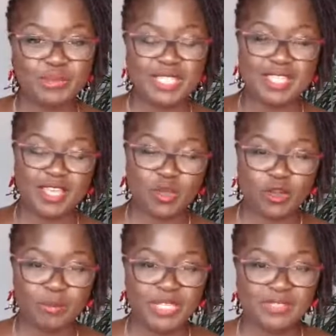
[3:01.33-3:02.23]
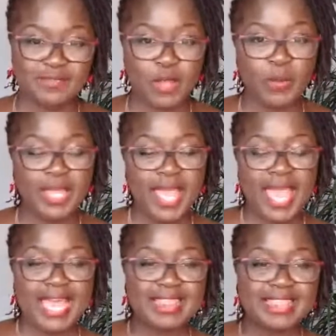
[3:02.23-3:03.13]
which means the economy is flowing,
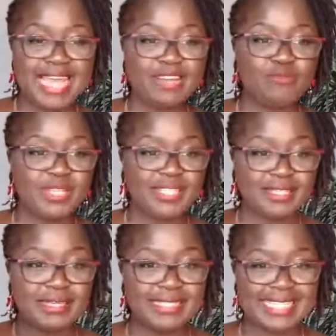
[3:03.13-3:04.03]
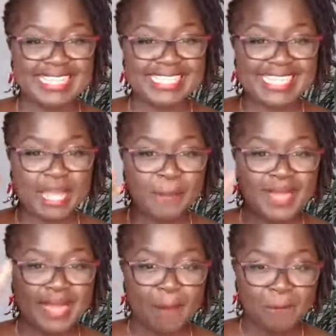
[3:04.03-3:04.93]
and that results in step
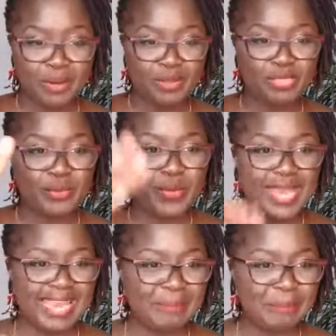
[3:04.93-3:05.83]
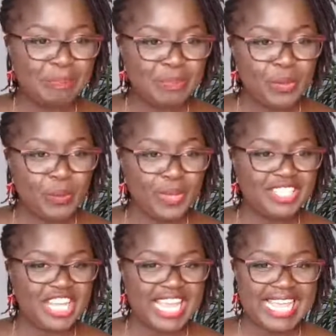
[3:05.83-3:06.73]
number 3, which